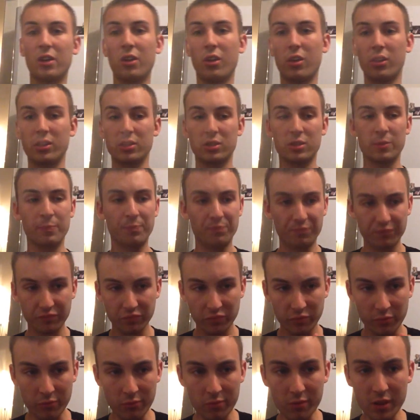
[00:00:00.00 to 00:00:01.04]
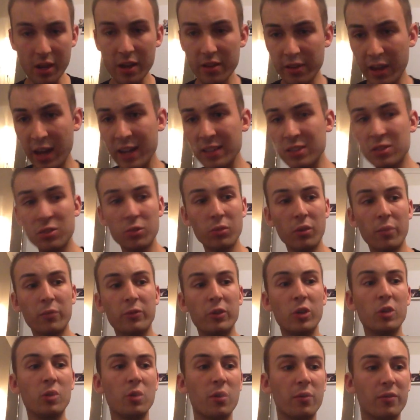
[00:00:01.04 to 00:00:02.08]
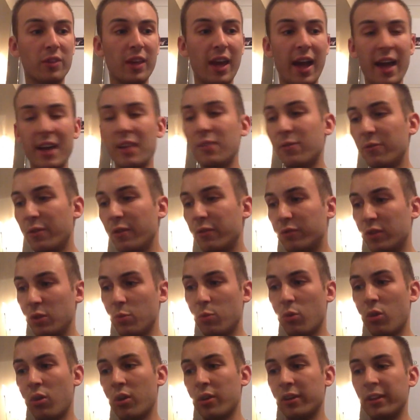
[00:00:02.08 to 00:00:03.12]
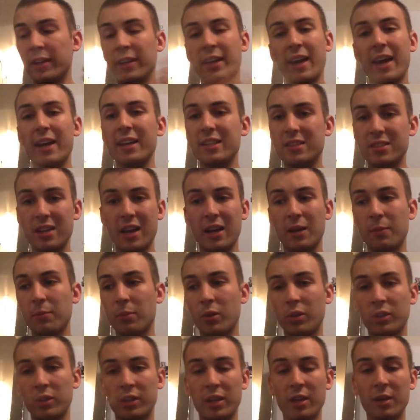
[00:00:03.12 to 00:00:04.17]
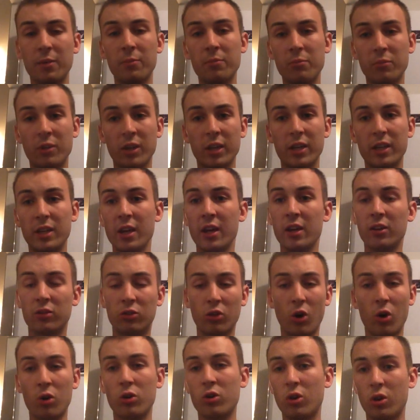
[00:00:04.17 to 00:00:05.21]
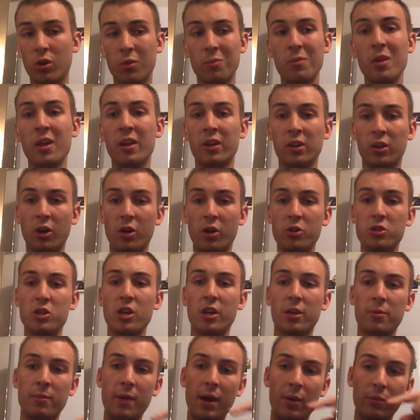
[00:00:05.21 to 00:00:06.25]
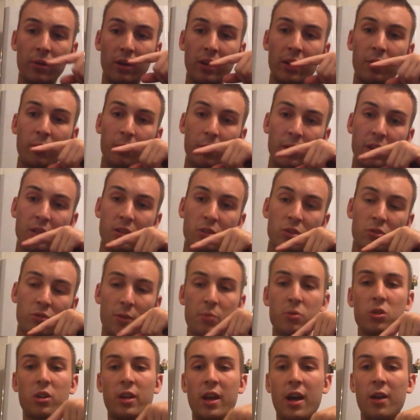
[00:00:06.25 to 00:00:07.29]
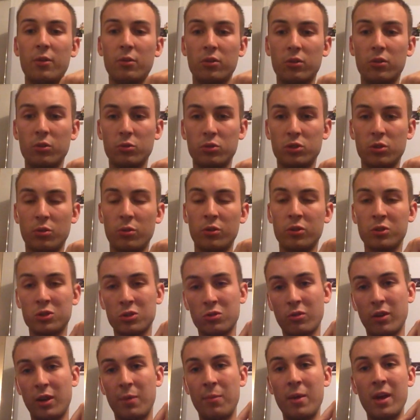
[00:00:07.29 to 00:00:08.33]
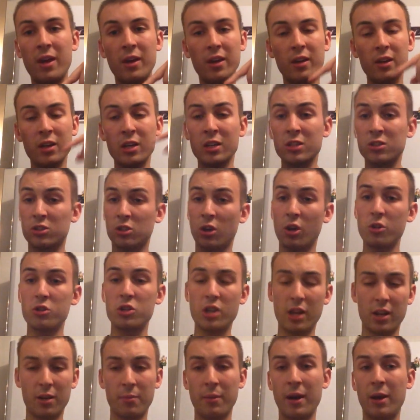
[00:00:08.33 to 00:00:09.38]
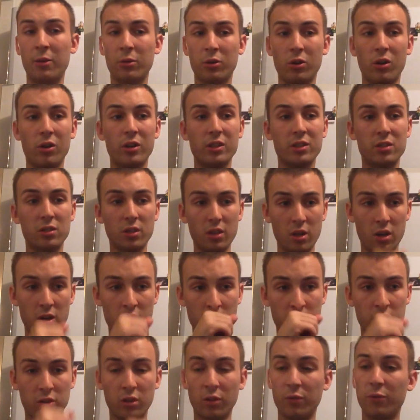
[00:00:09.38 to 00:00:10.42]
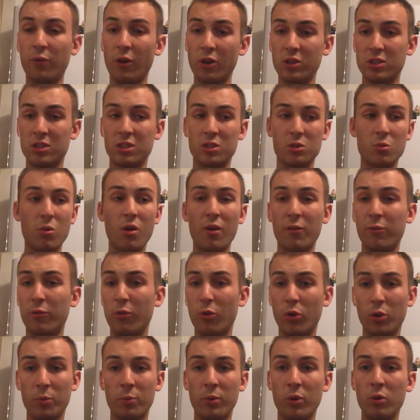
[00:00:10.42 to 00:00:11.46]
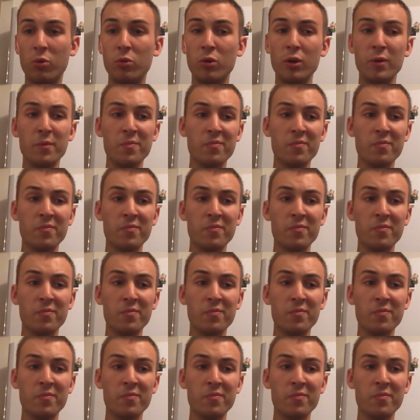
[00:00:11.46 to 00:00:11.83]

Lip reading: guys. And that is the review of the A50W and the K-Tank by Kimree.com. Go check them out, the link will be in the description and also on the screen here. So go check them out guys. The device is quite affordable.